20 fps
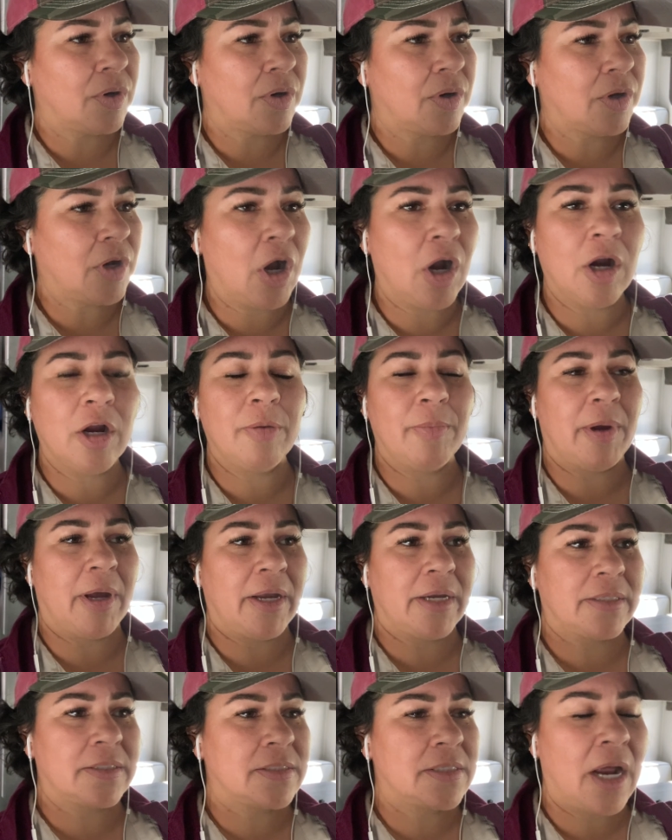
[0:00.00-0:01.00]

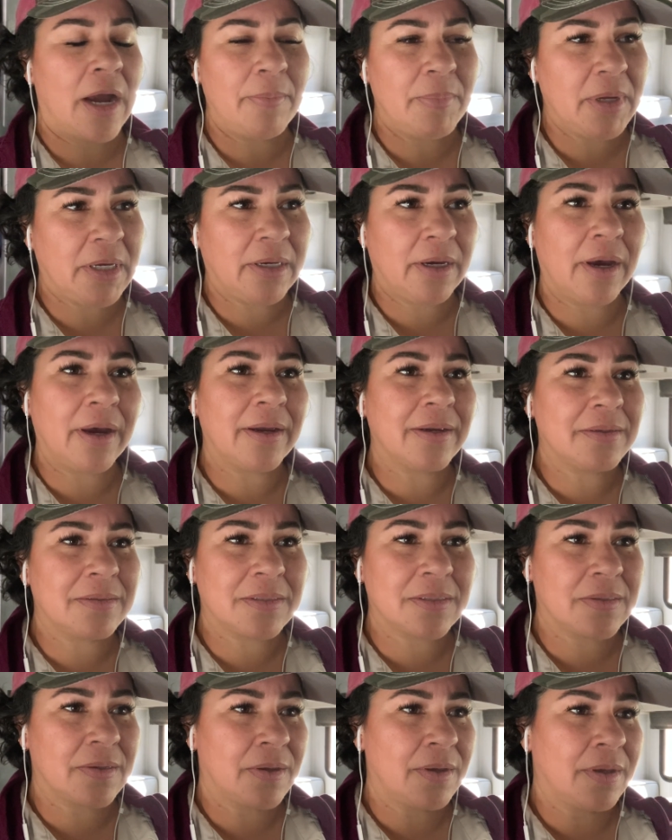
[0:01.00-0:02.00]
karma. It's not
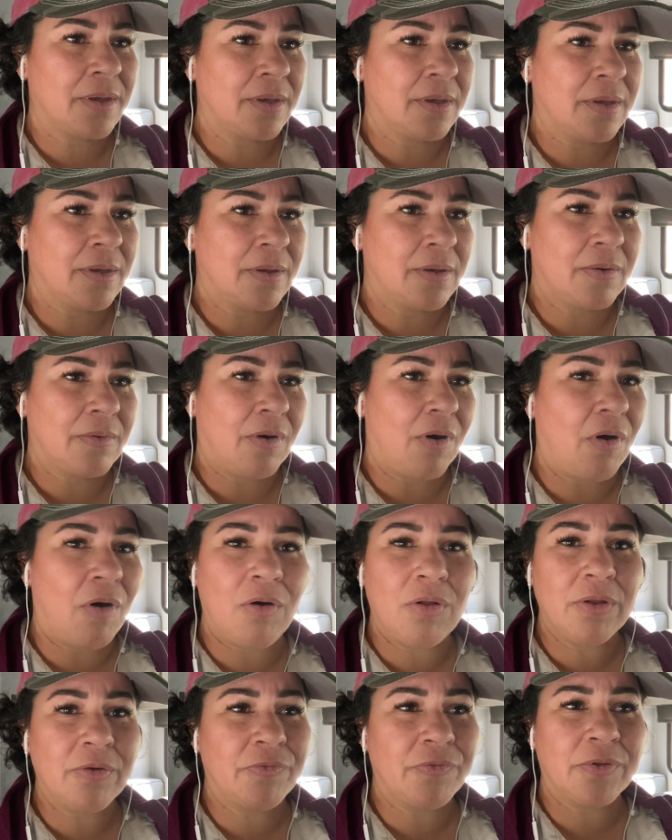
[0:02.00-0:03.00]
because
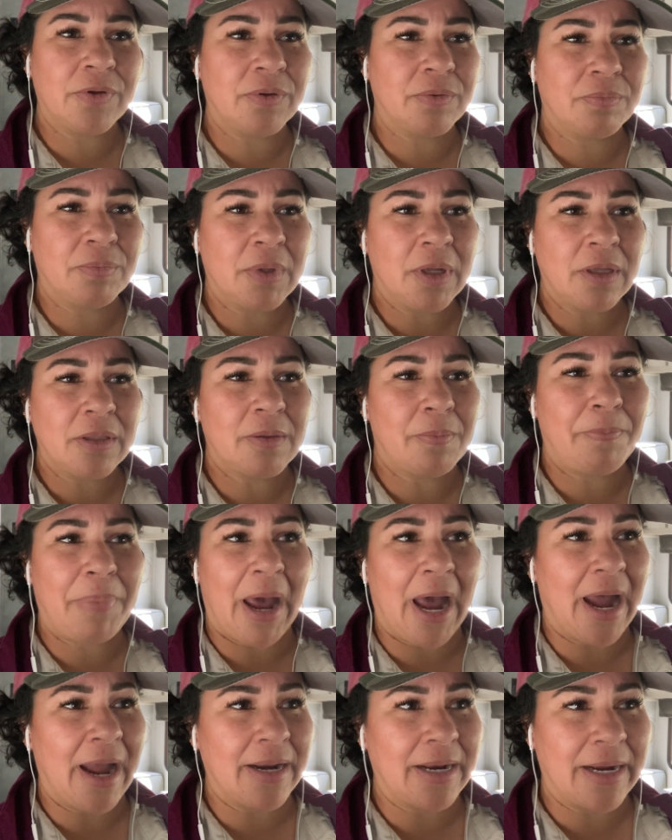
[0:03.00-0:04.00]
all of the
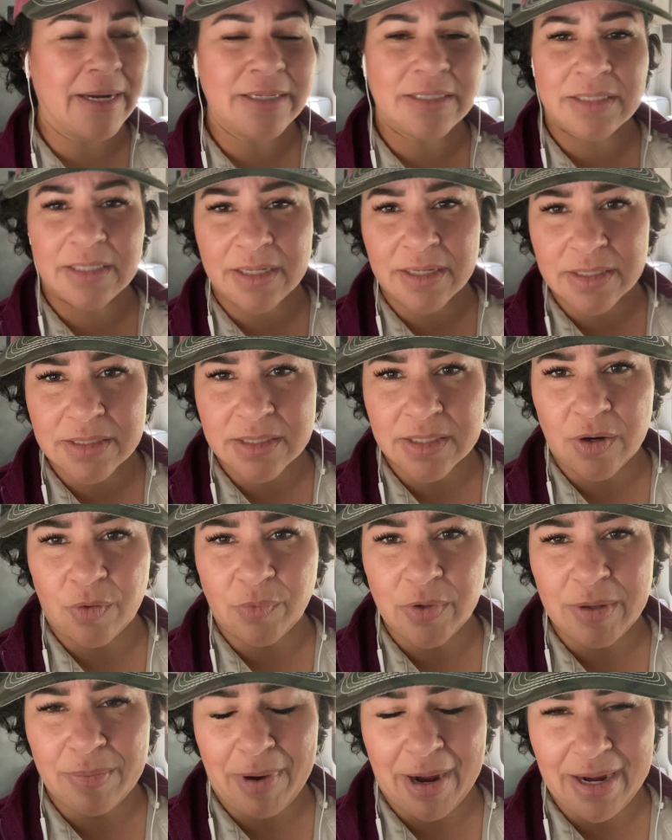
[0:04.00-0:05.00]
bad ideas that
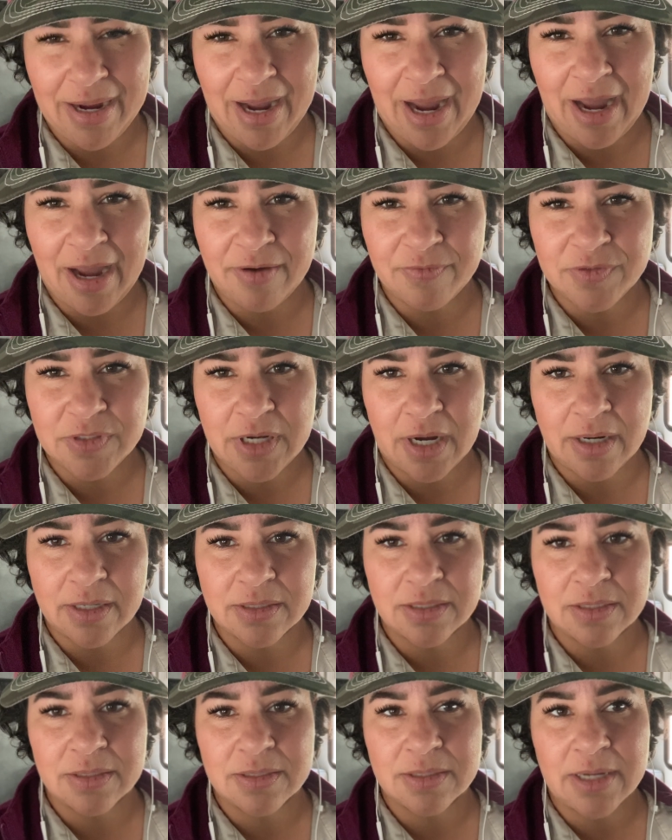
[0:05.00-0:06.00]
we might have tucked
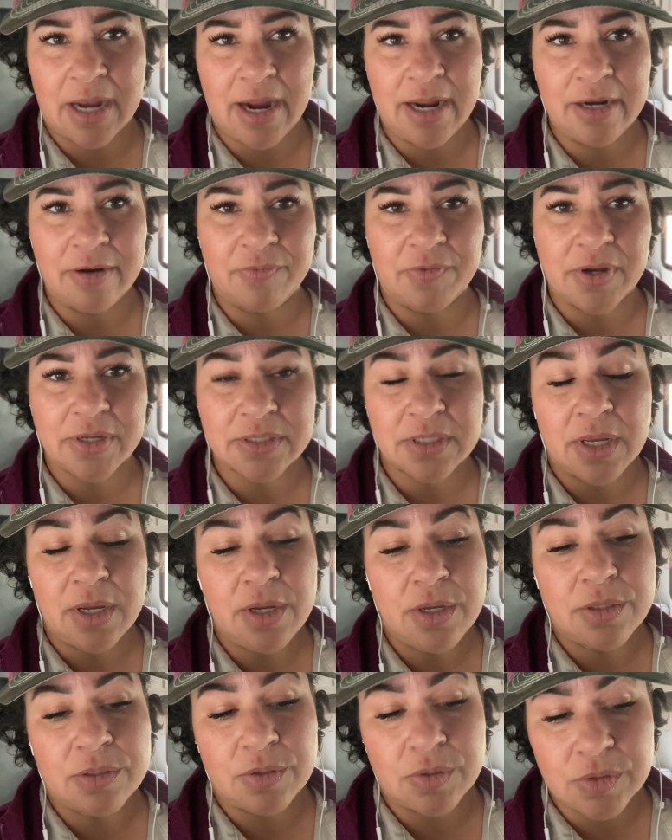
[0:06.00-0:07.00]
inside of us.
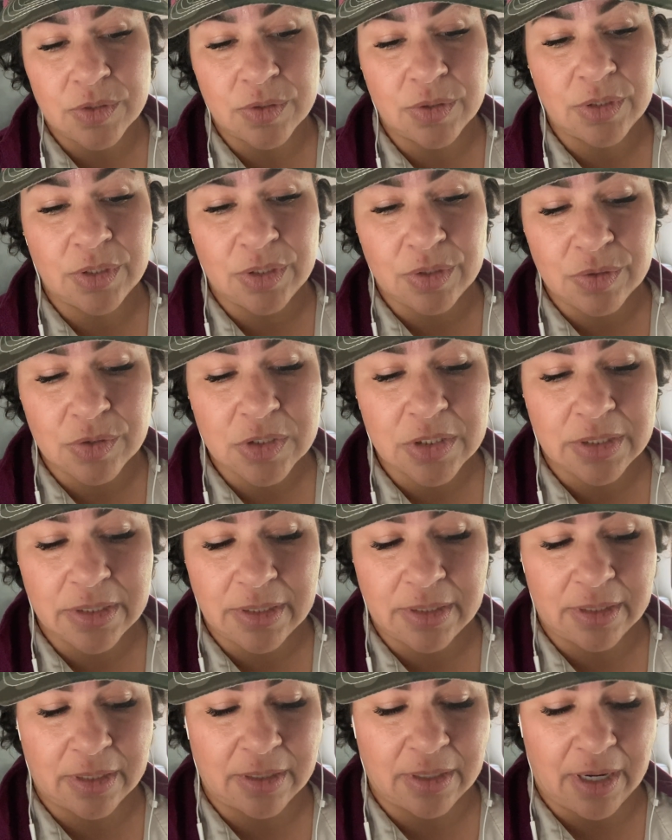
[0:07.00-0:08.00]
Those are usually
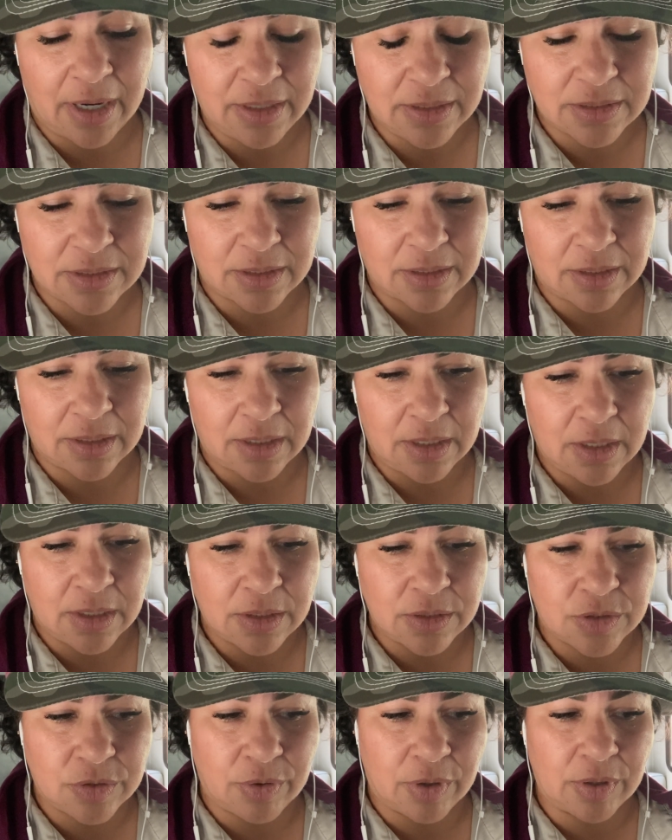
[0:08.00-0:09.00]
connected
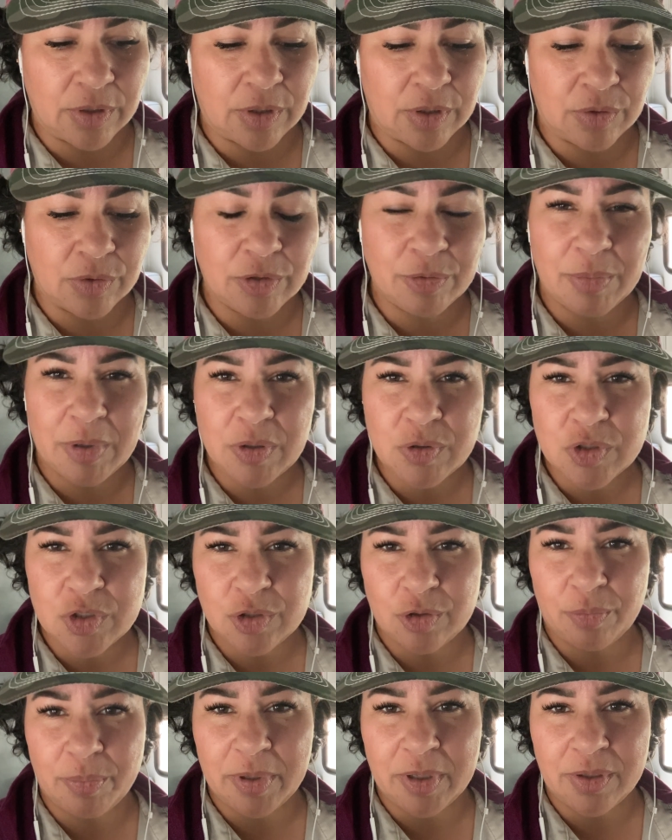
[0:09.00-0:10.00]
to our own
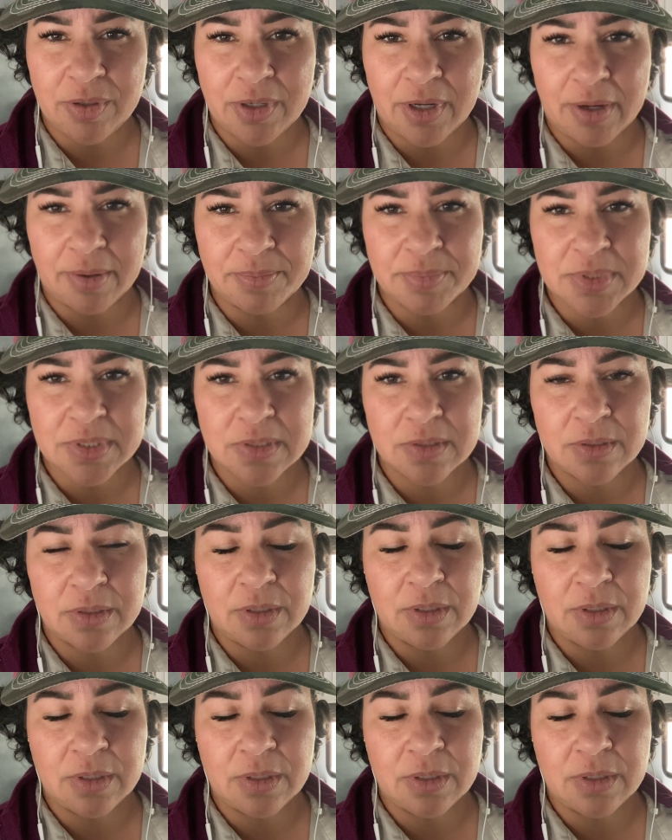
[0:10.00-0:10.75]
emotional buildups.